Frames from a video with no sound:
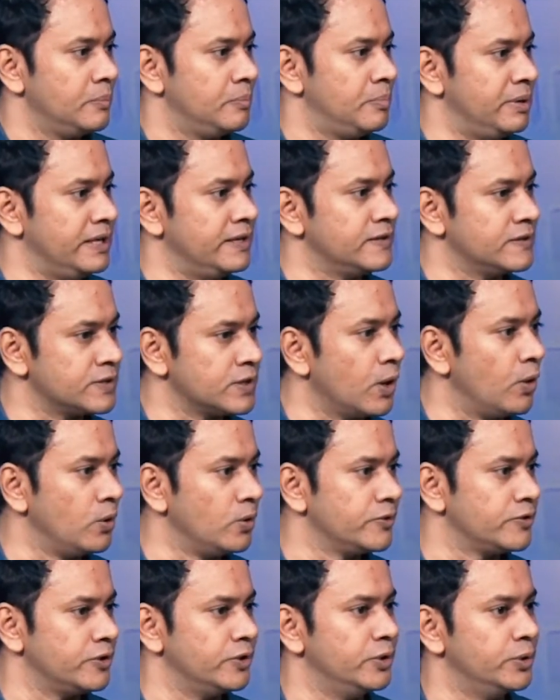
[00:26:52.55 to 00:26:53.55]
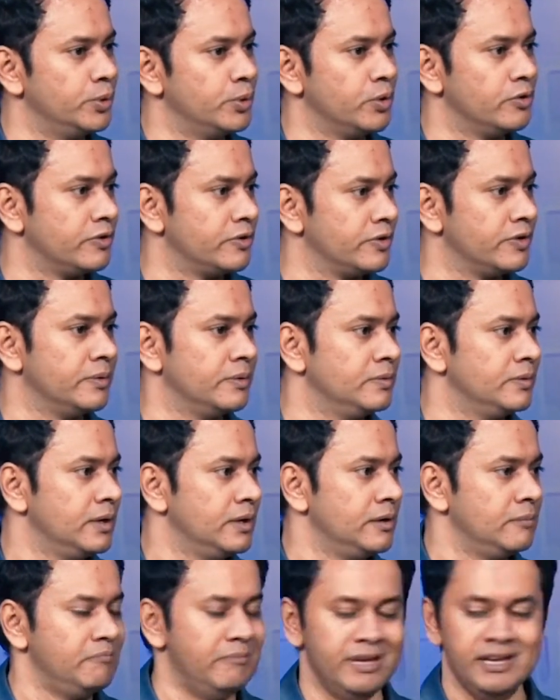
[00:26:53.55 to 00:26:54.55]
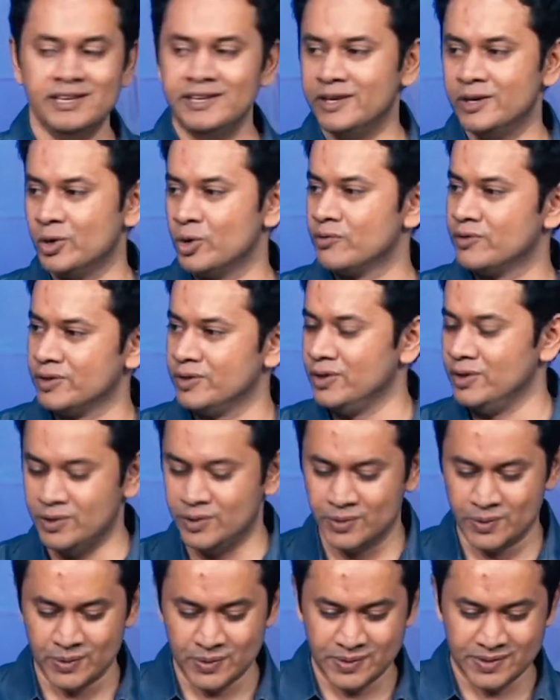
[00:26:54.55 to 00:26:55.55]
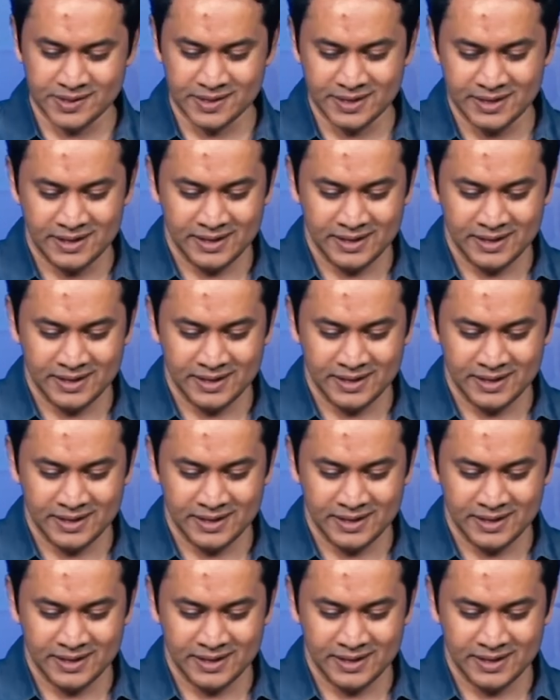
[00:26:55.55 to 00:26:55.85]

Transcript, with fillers: being told to you over the media and over the news,